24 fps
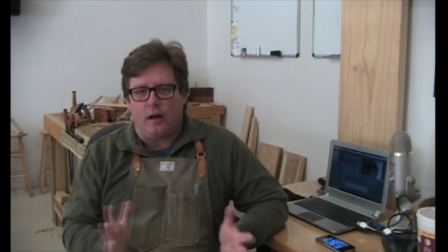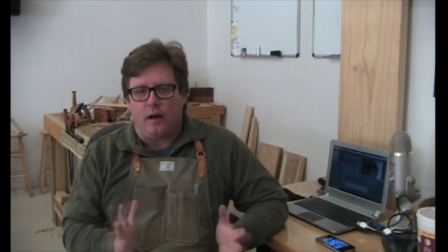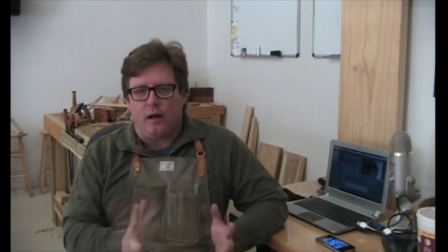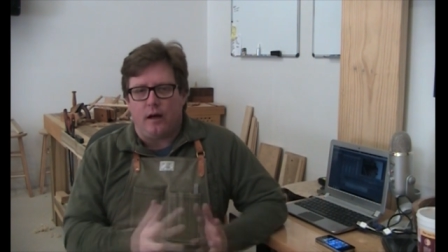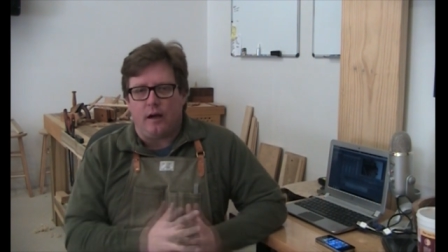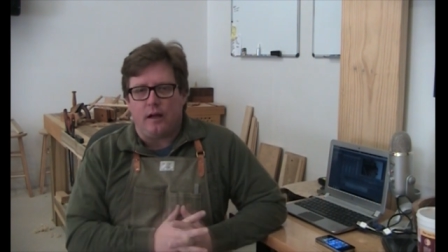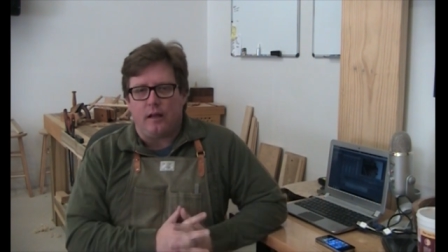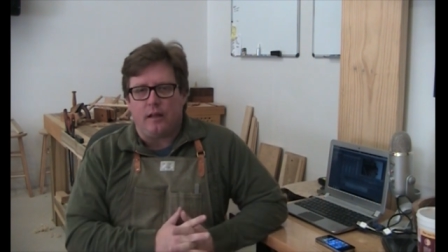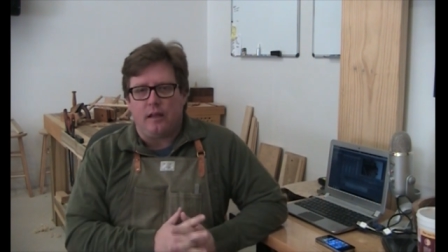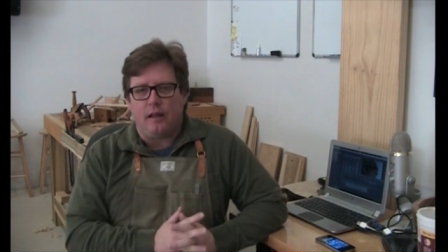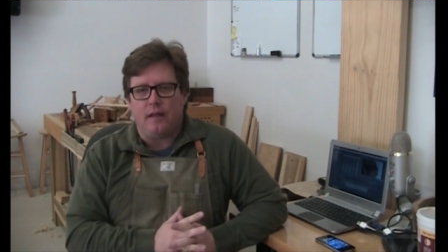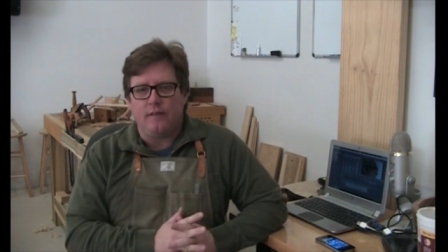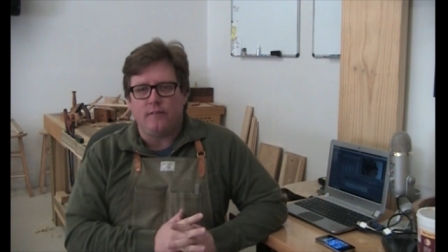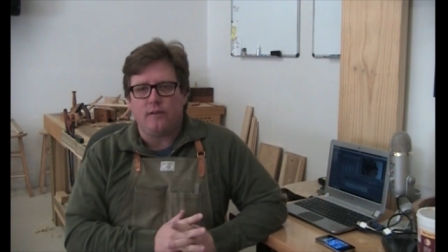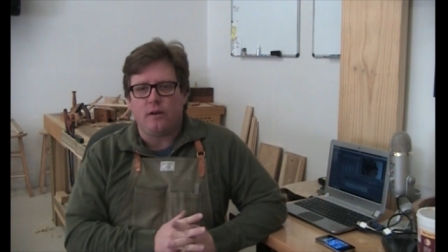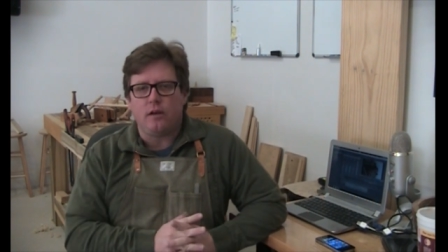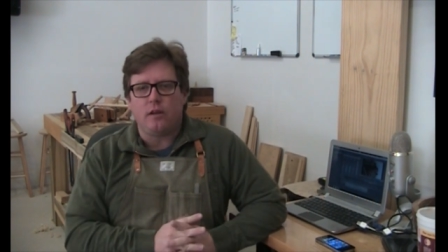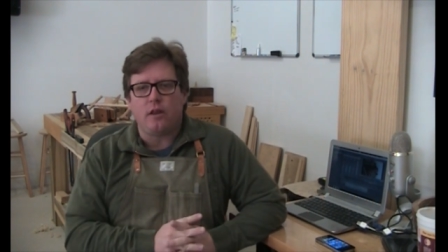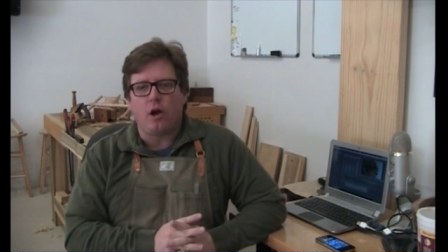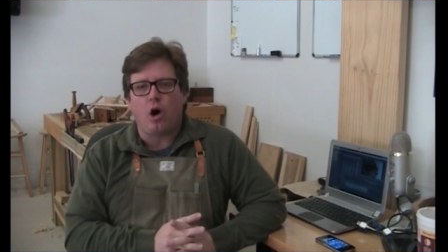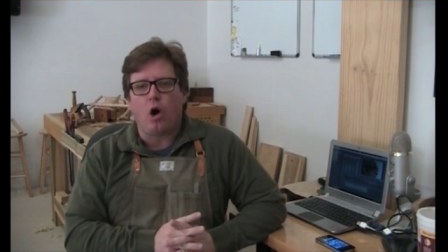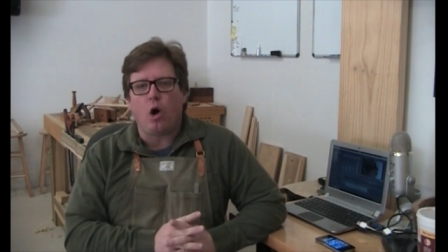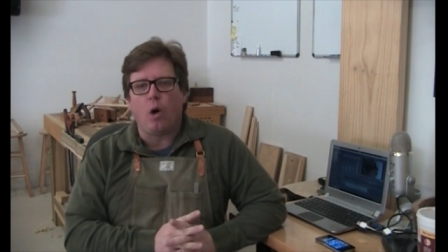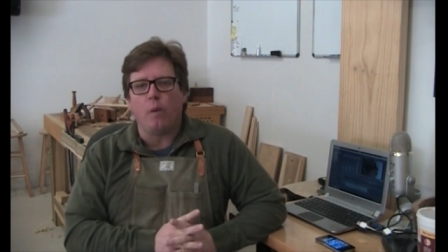Uh,
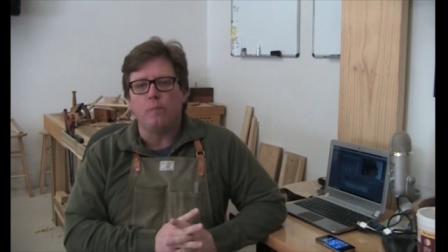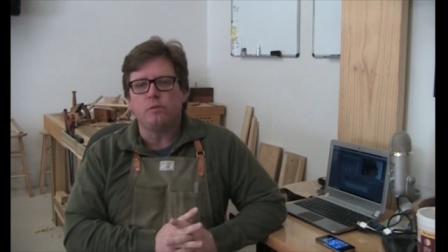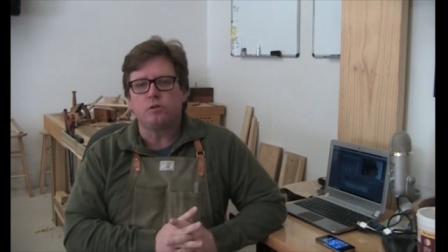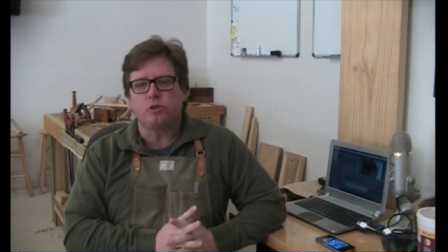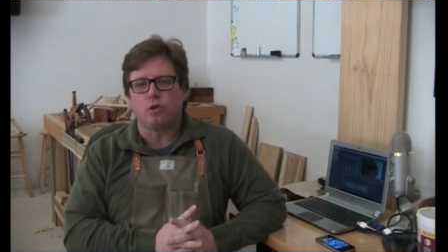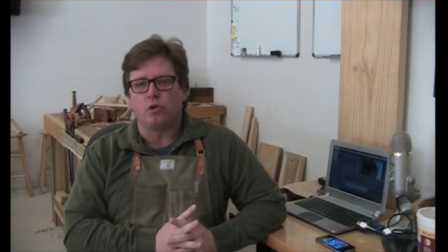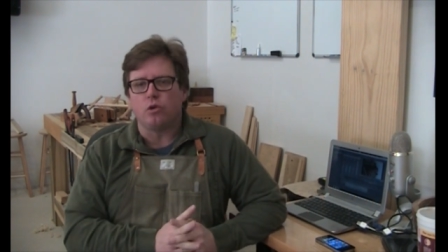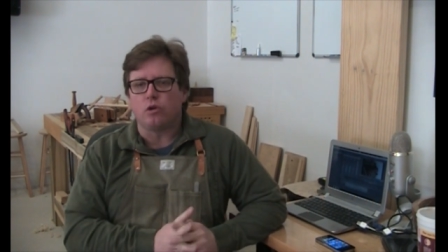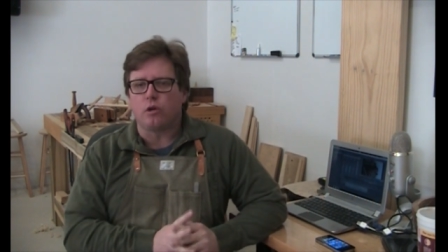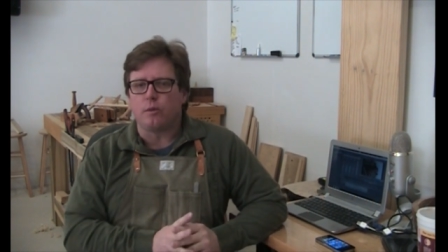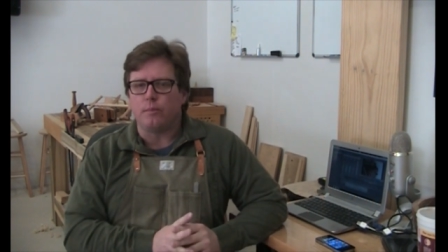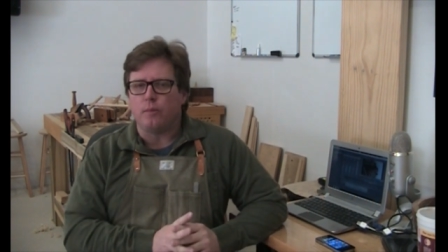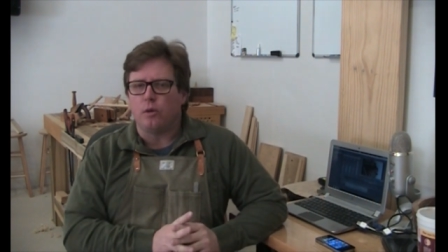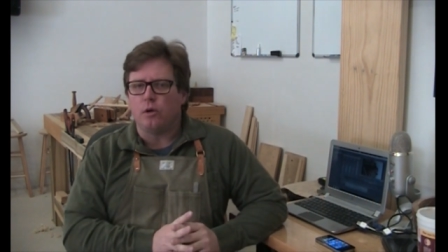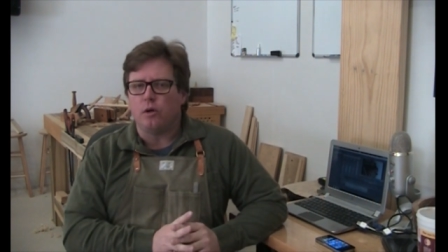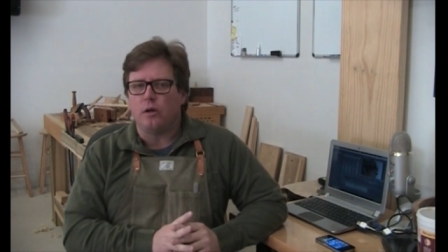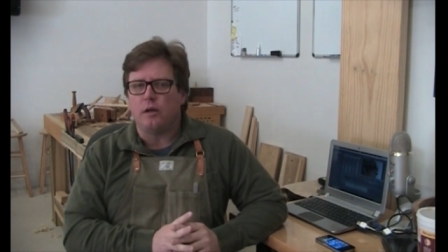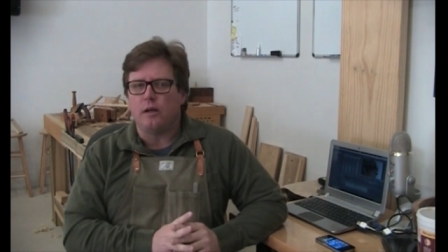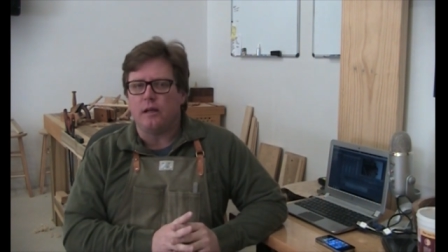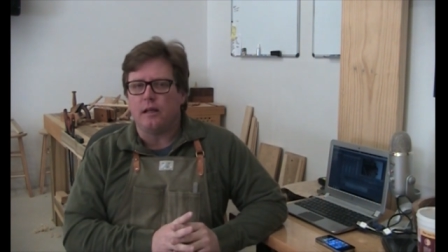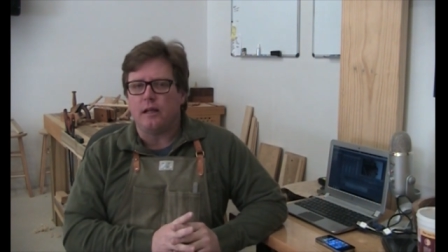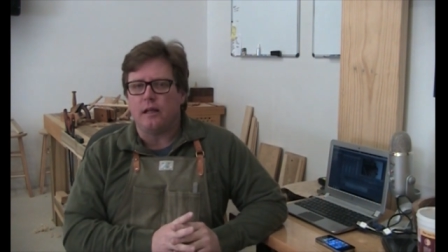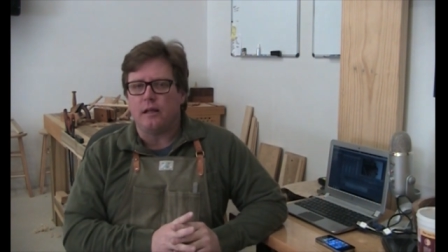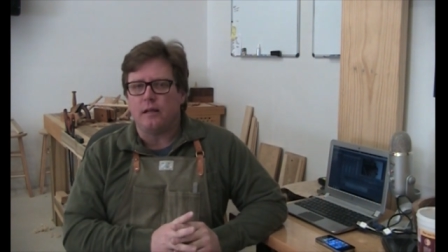even the homeschool
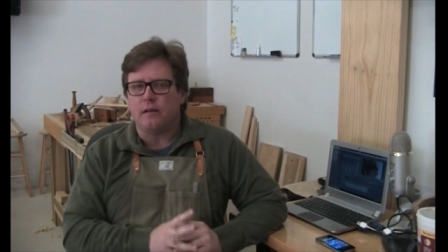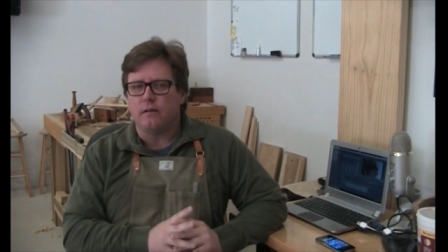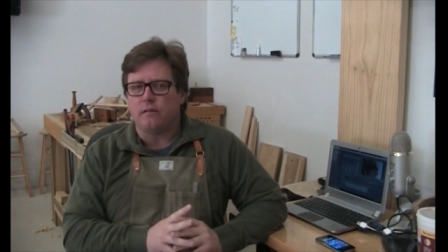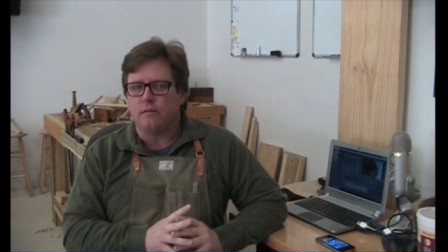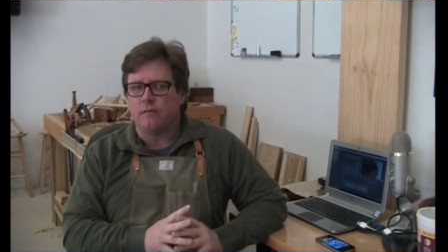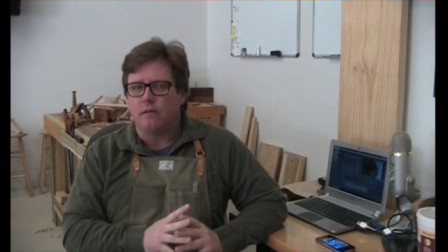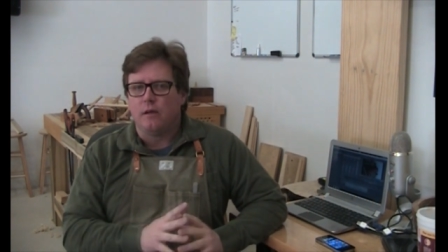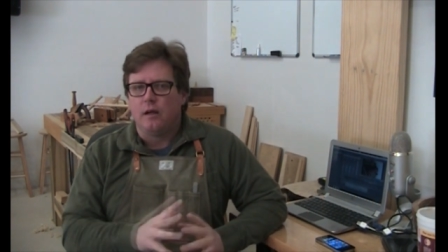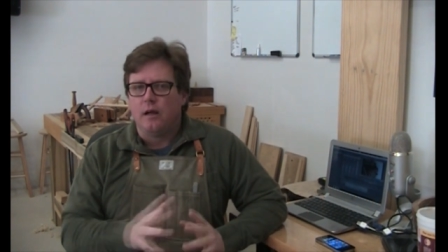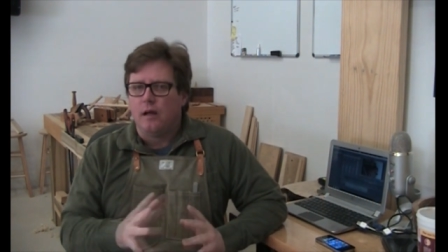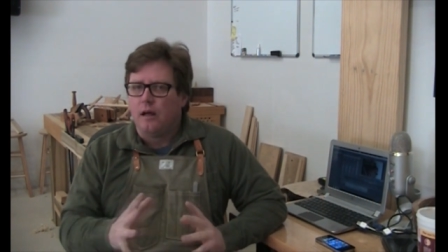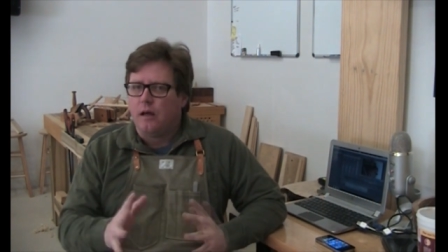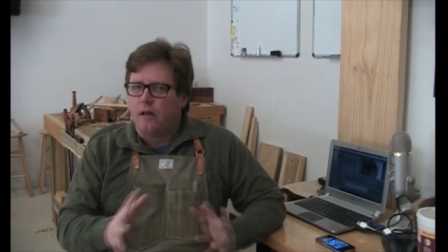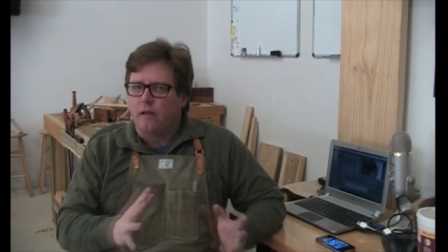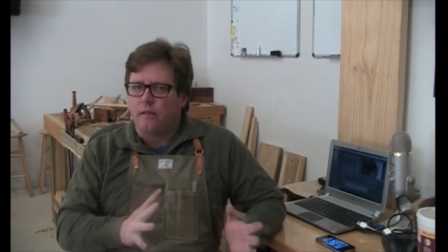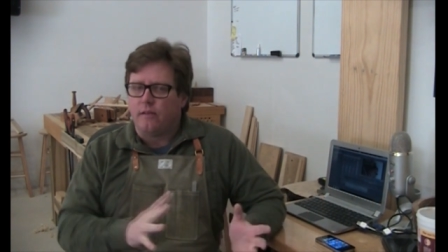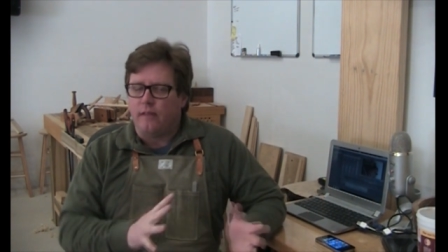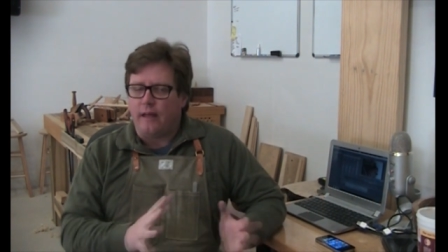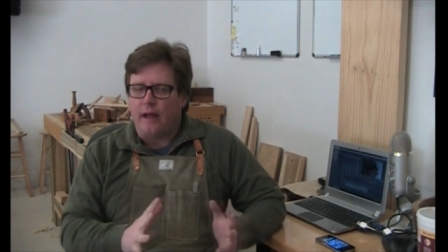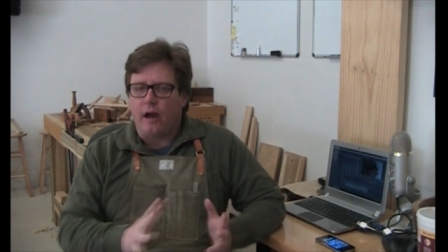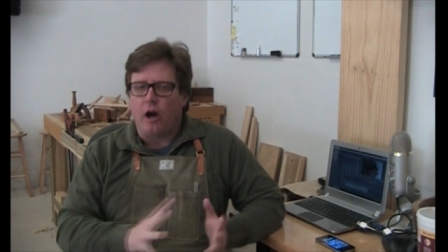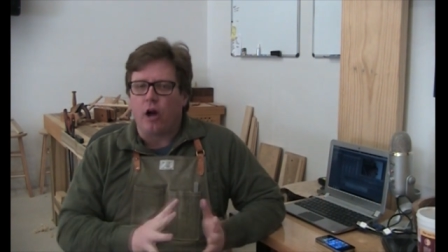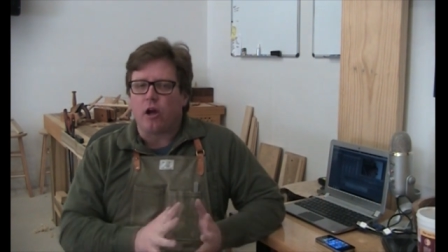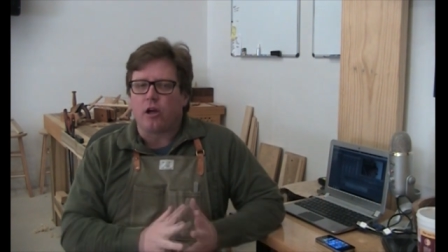community,
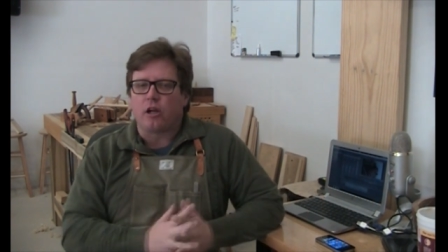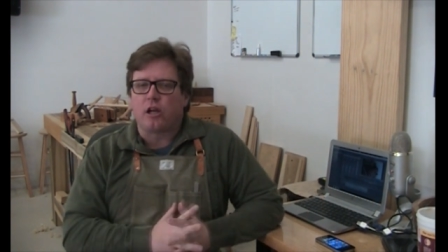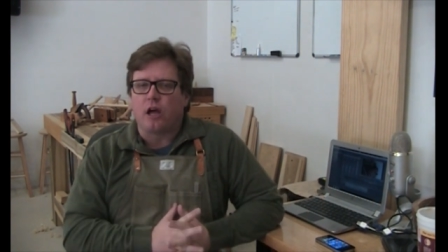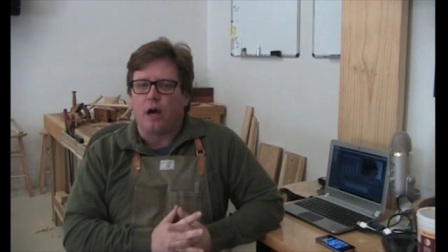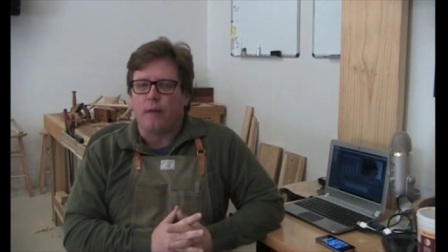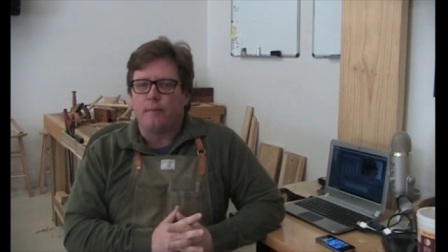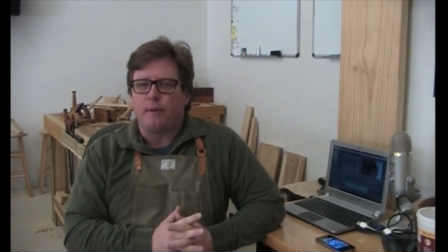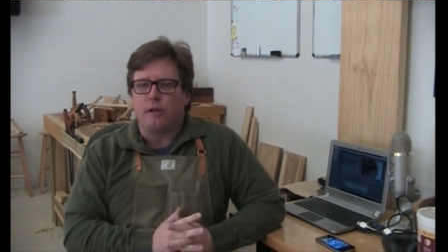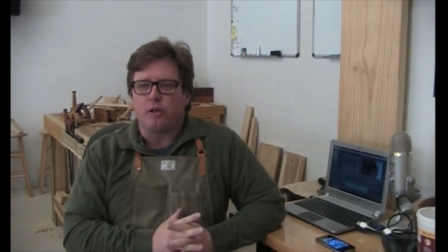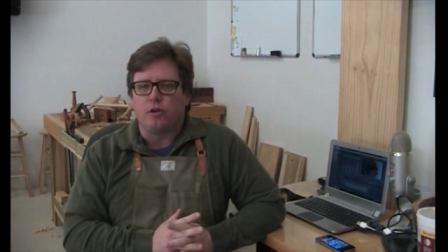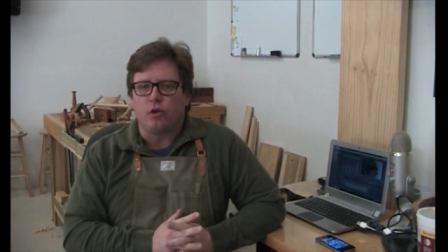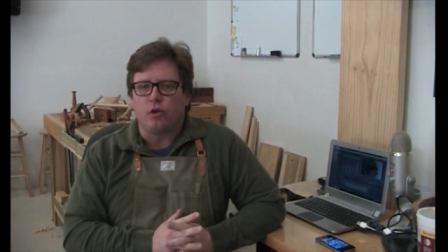they aren't coming